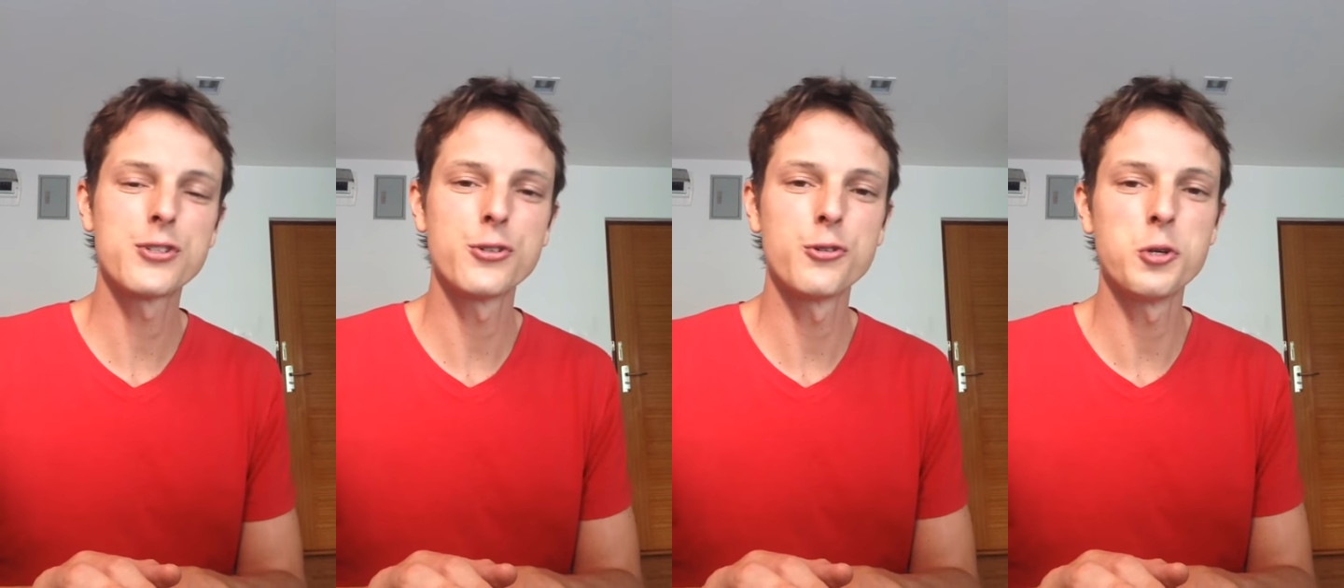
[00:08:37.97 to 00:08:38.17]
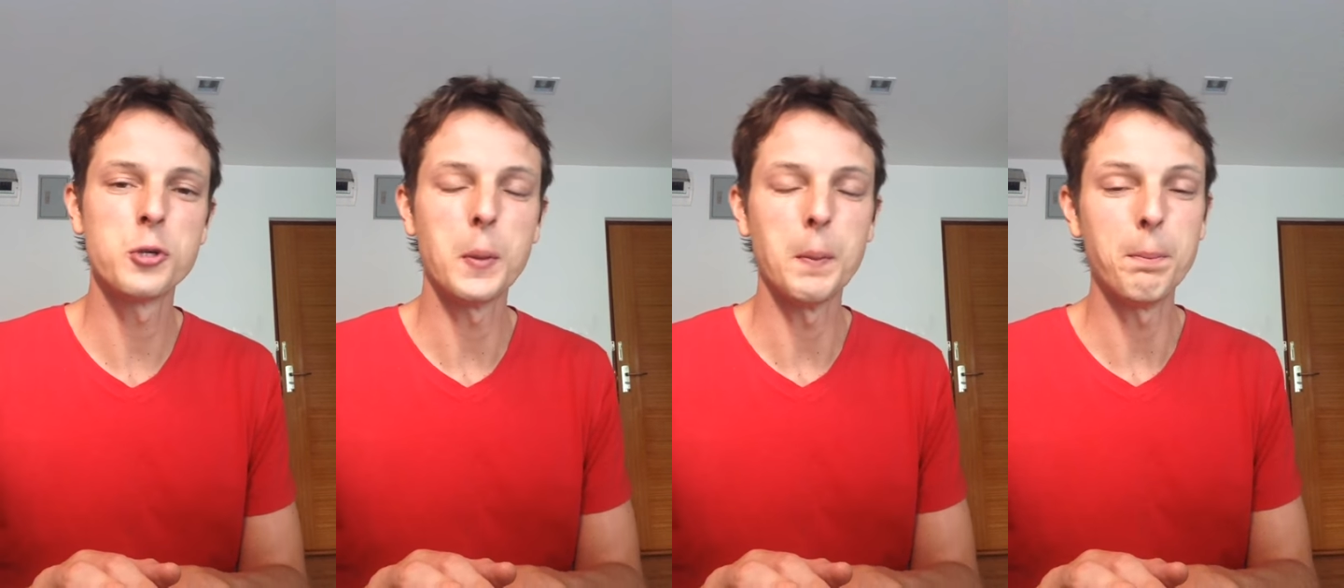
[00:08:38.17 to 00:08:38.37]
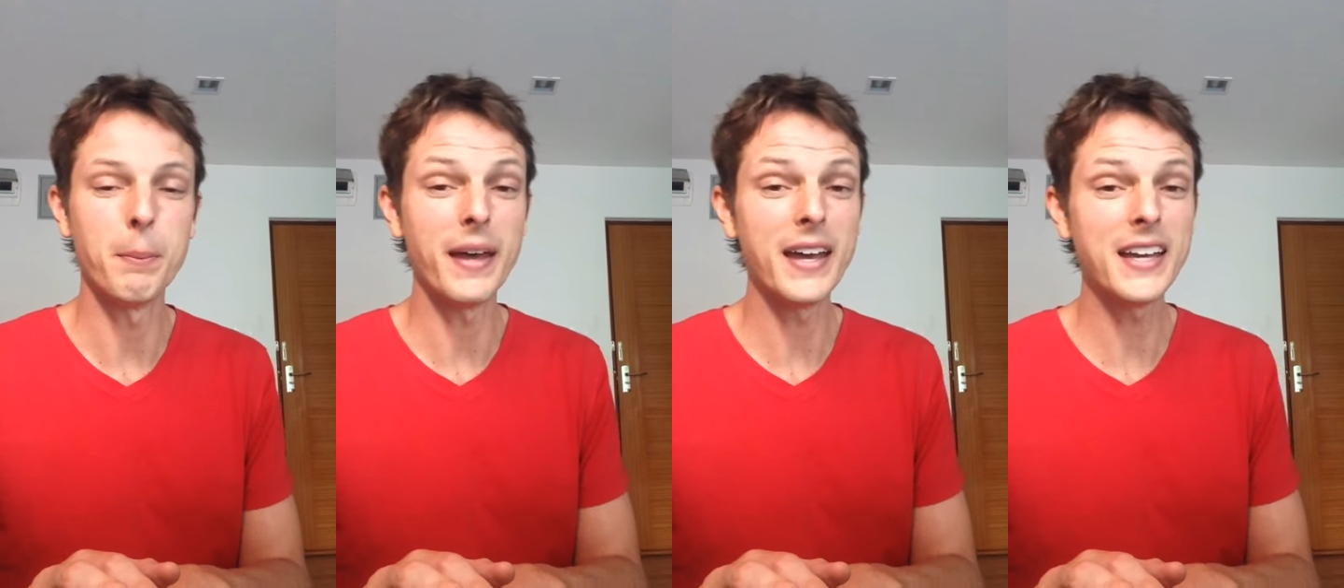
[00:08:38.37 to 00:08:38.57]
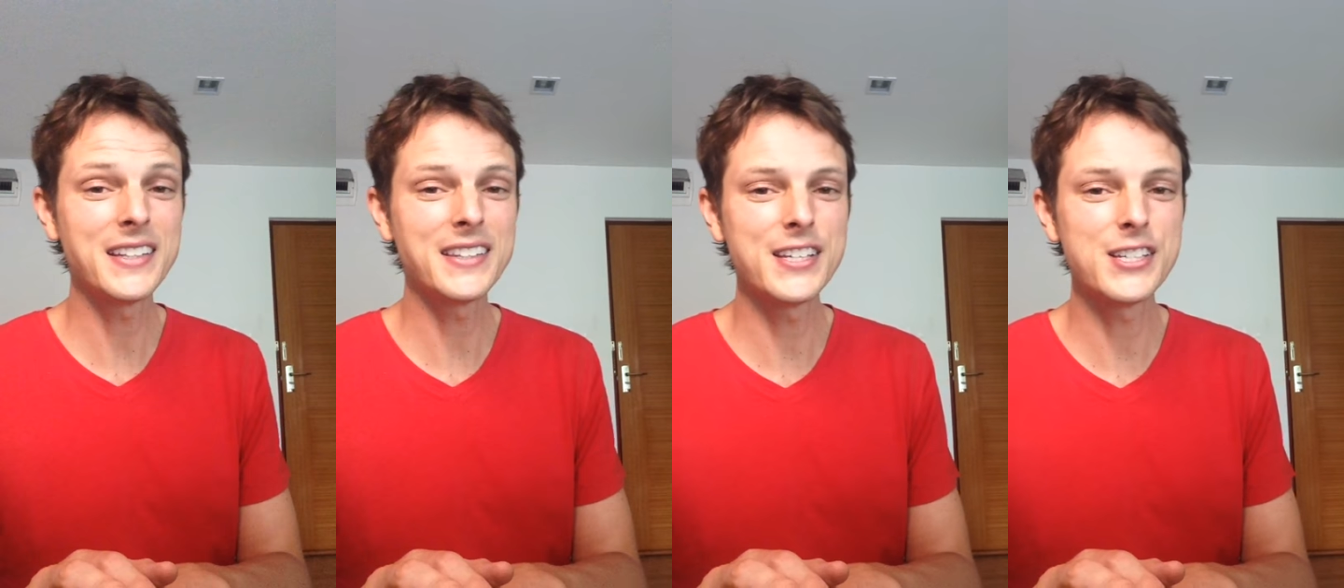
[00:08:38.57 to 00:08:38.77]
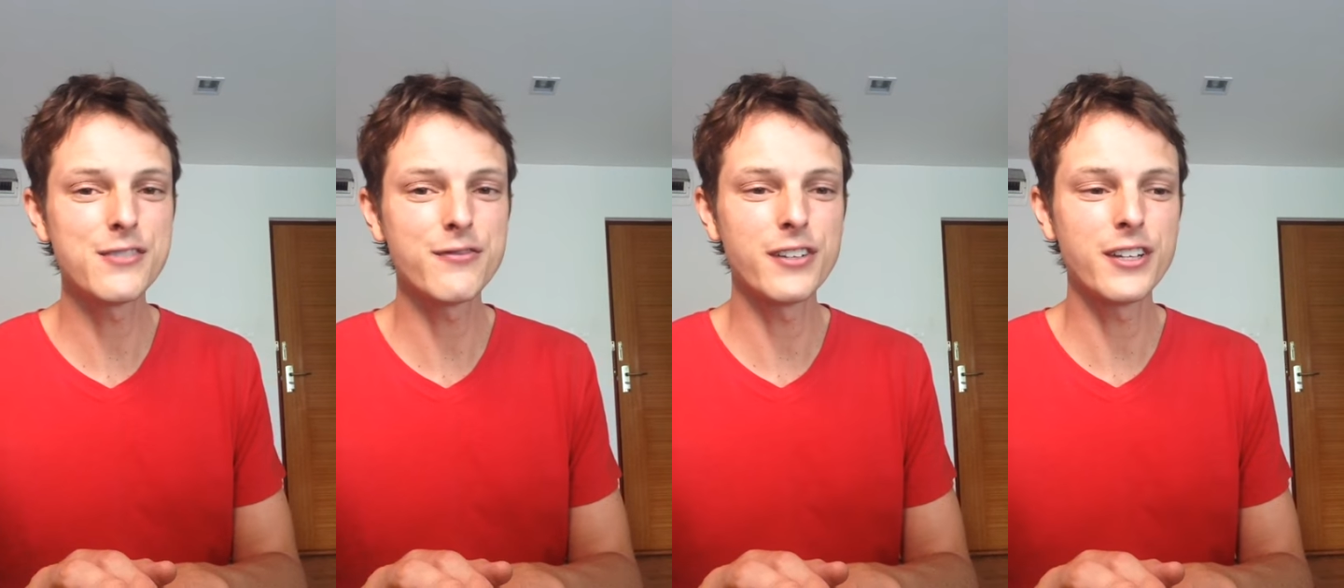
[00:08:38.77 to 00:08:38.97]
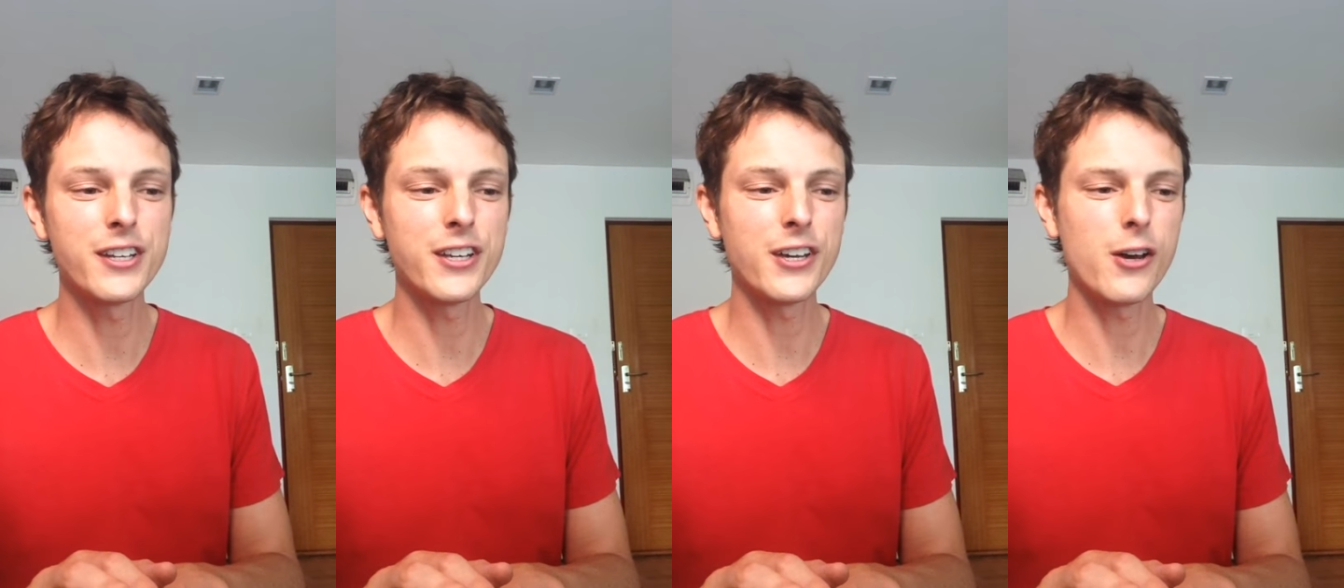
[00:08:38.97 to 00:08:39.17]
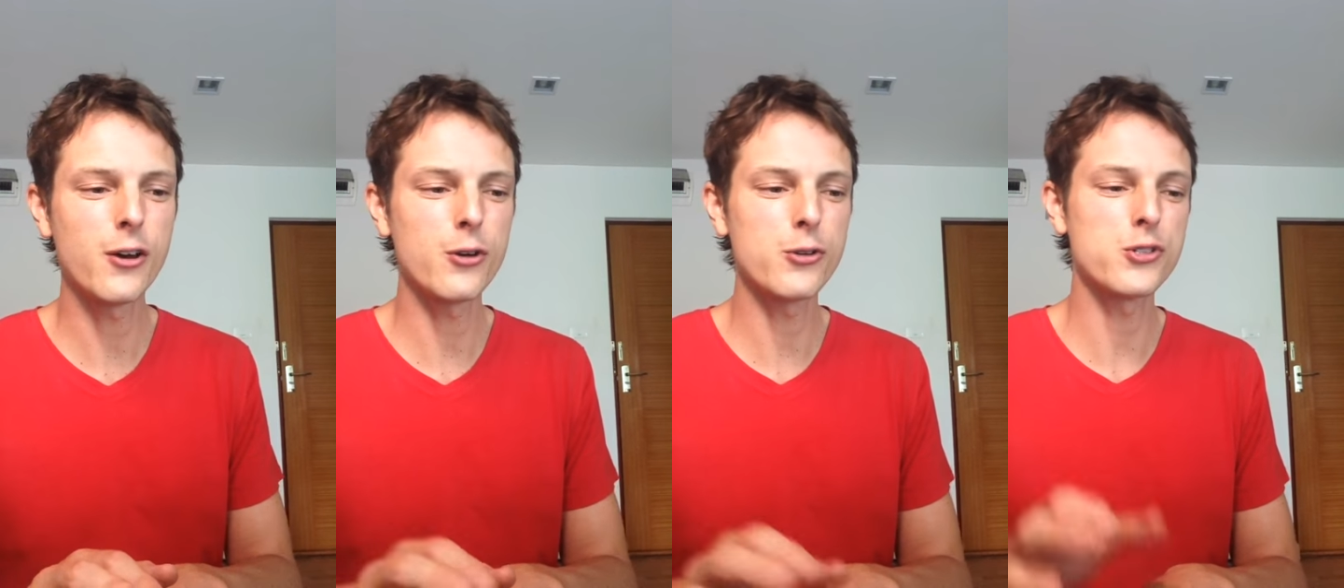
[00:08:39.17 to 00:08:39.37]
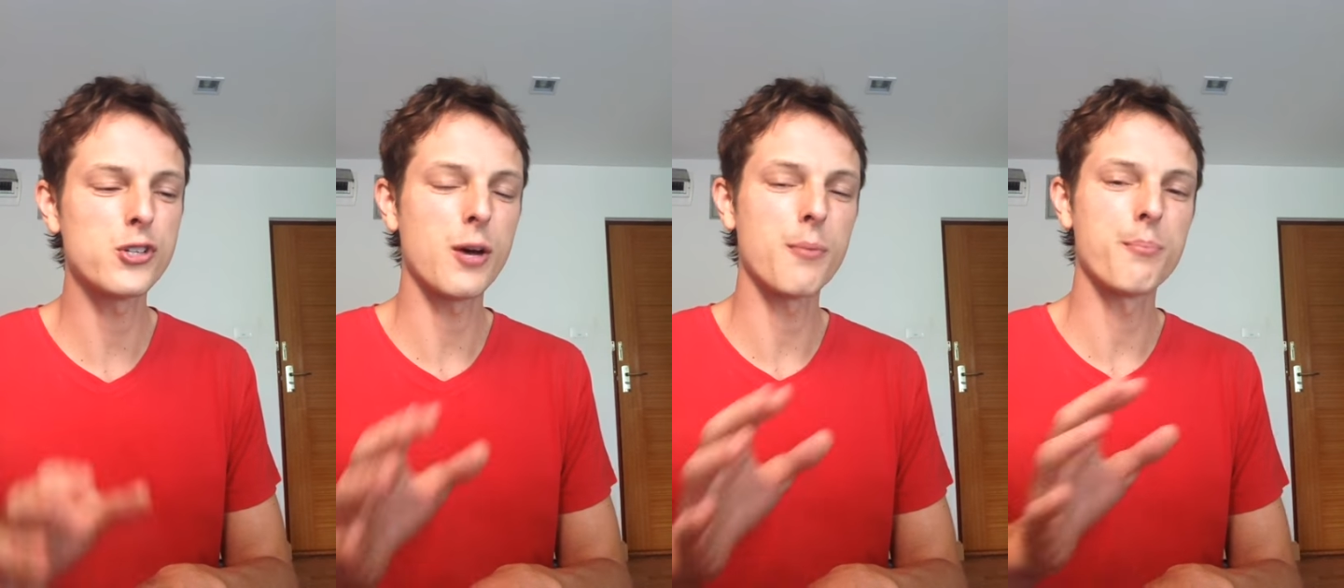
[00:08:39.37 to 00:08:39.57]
to make these videos